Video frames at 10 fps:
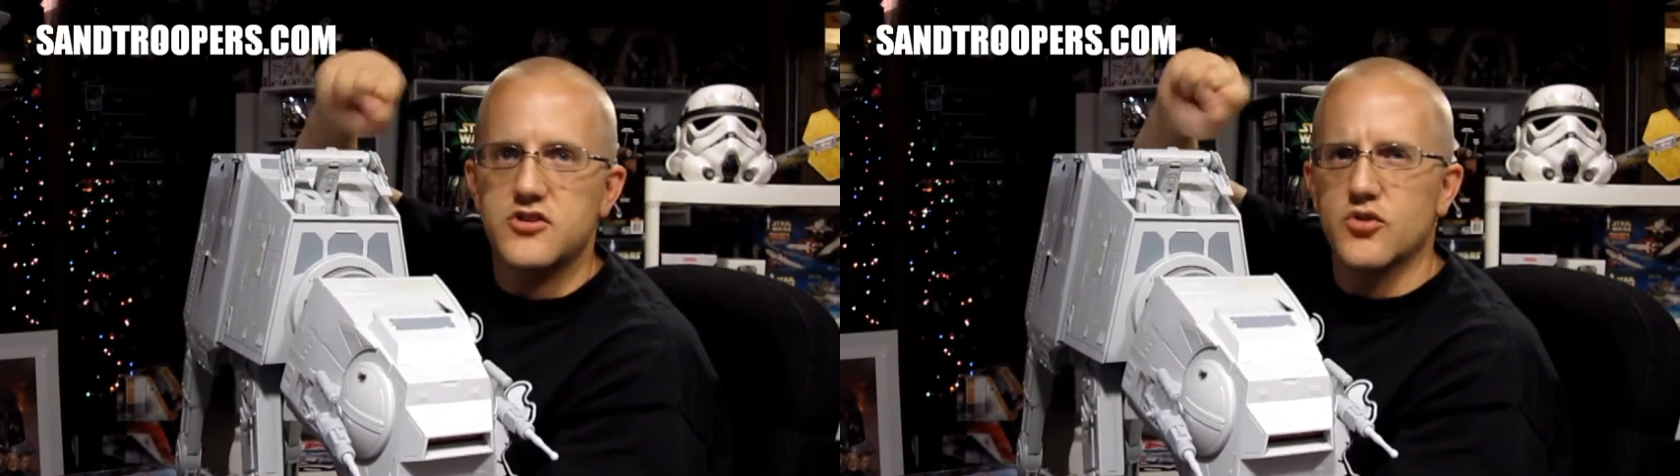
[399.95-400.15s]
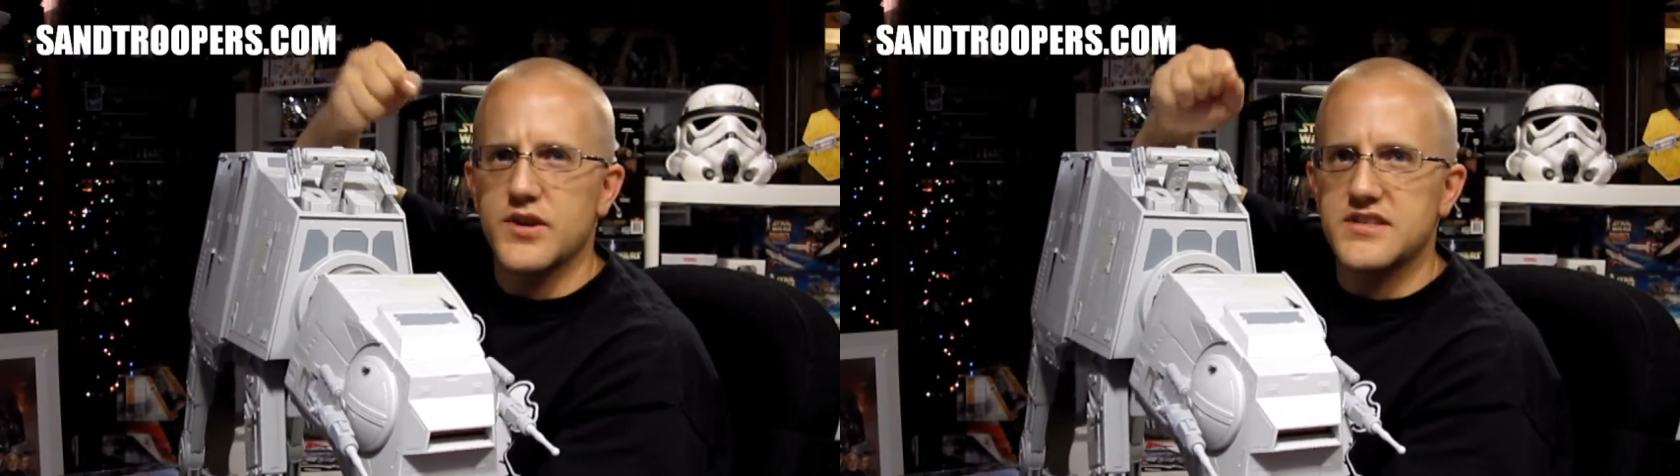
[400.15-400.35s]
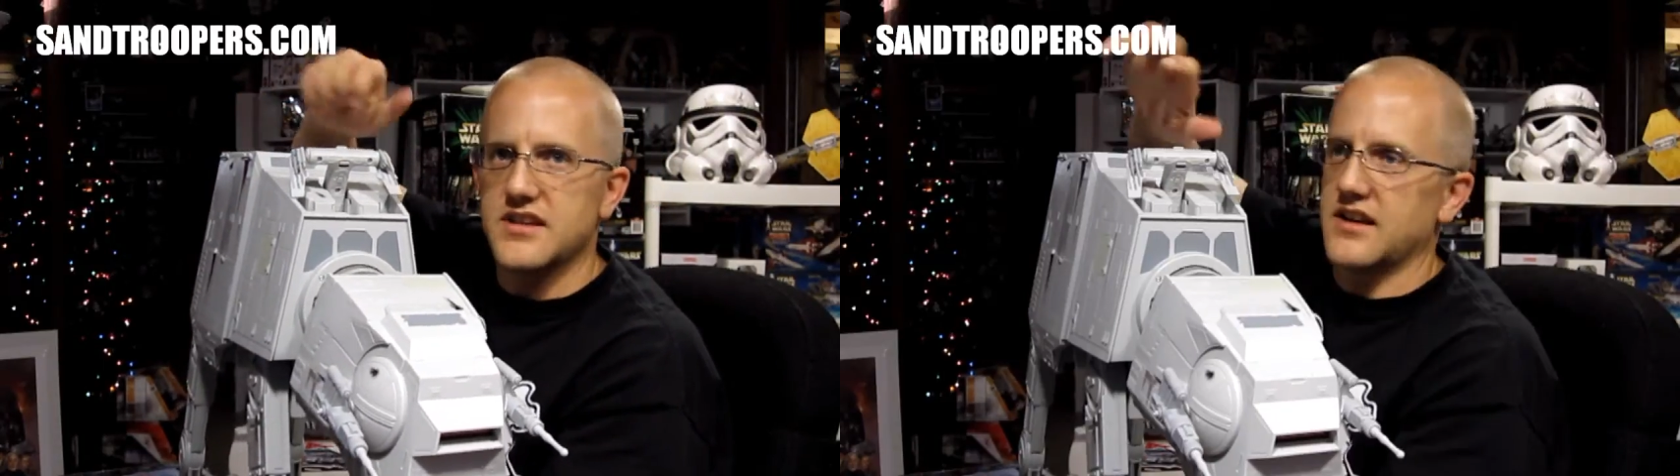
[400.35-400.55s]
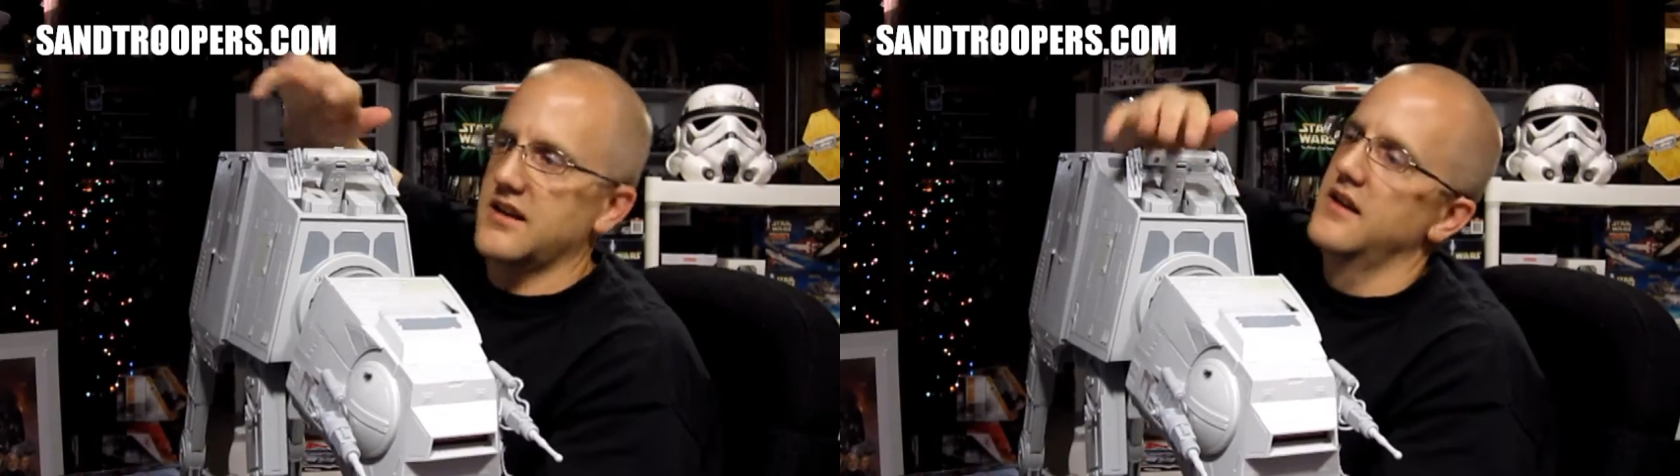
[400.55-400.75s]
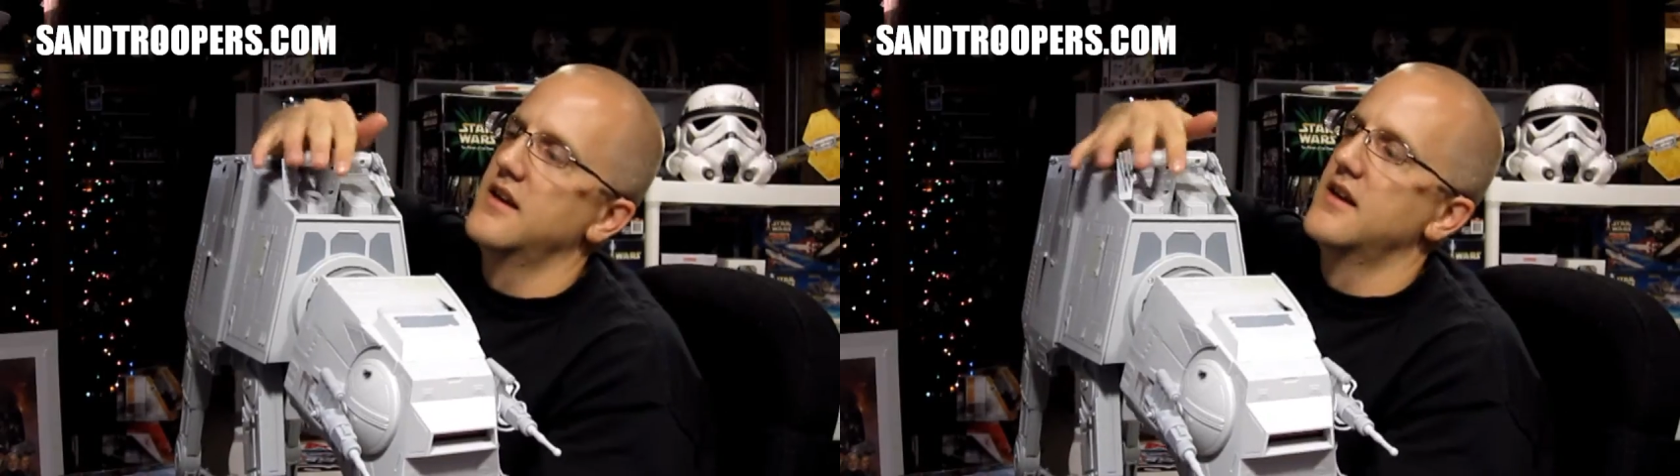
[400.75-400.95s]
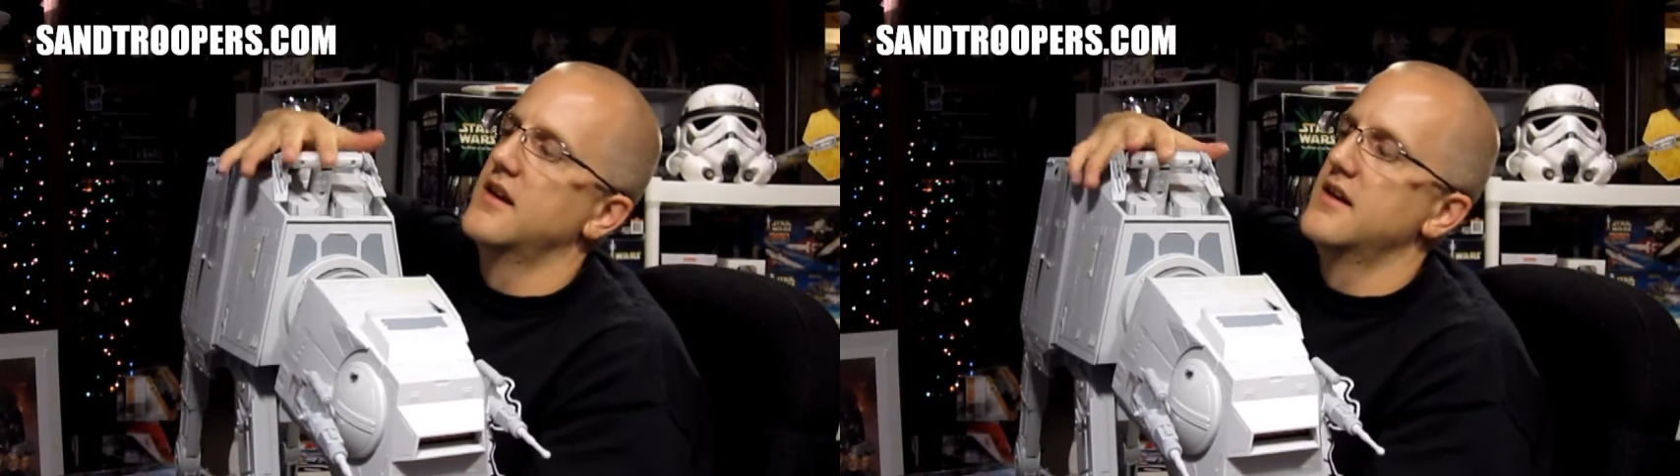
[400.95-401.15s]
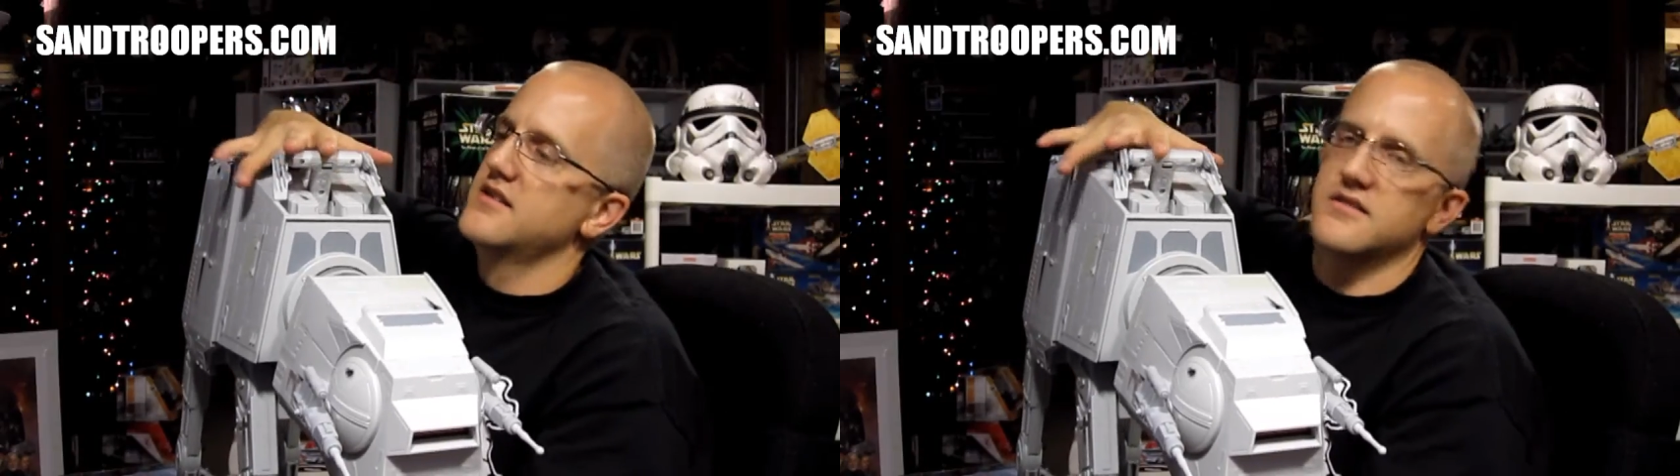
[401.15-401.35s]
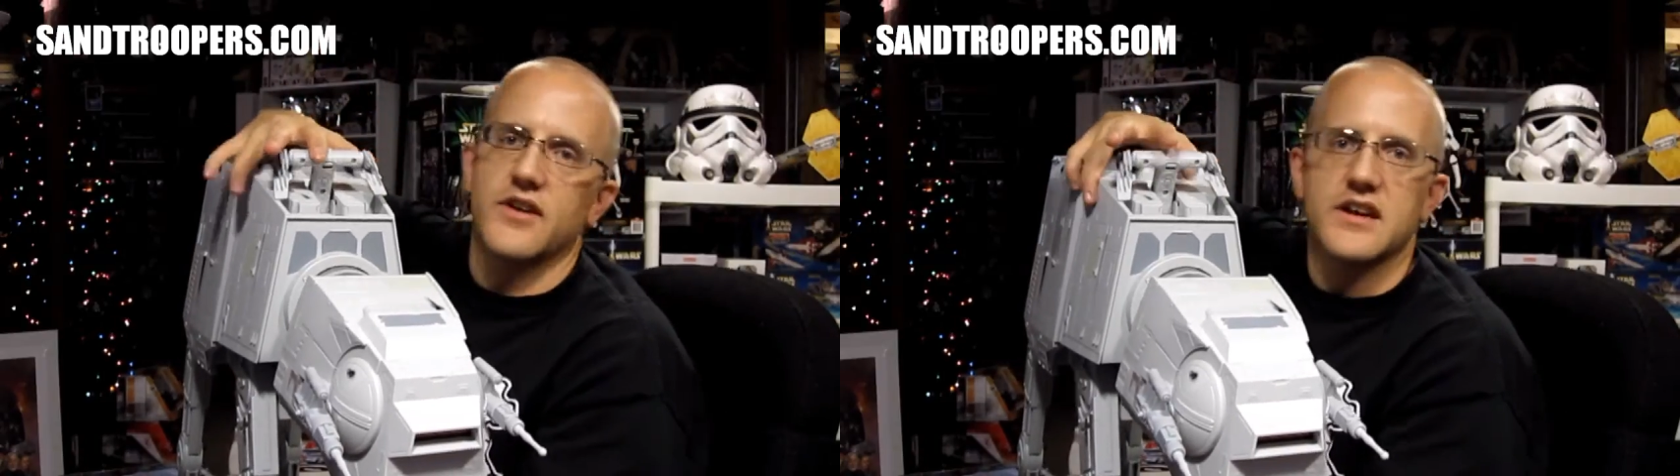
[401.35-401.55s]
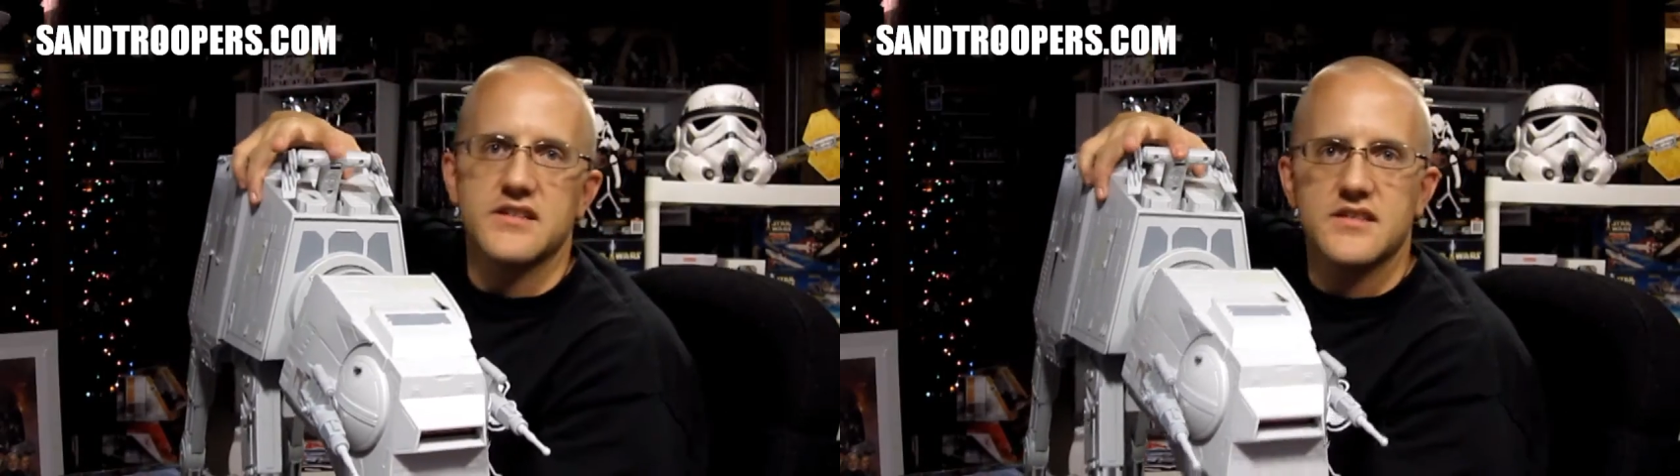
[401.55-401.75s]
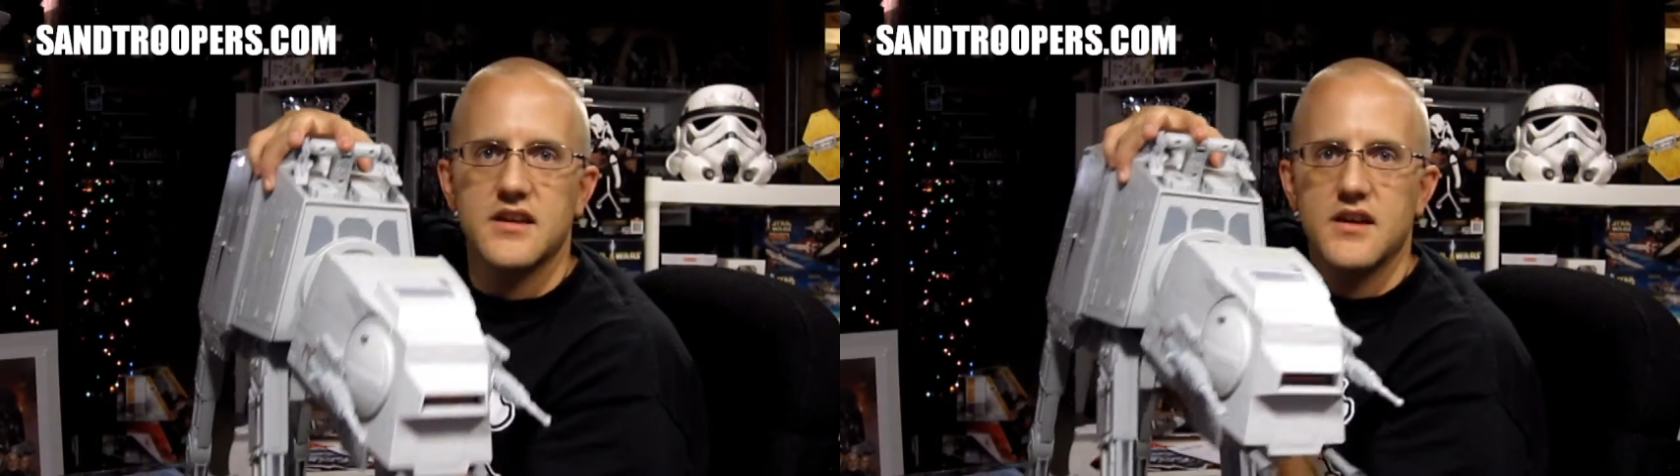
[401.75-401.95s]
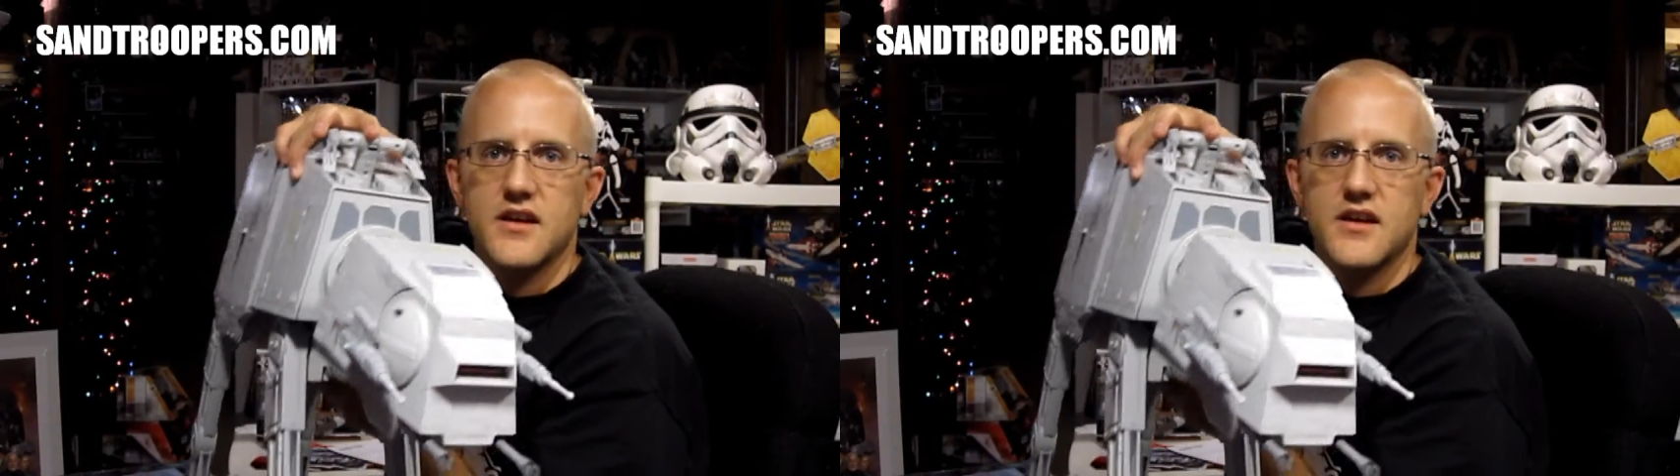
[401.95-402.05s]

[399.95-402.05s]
joystick device,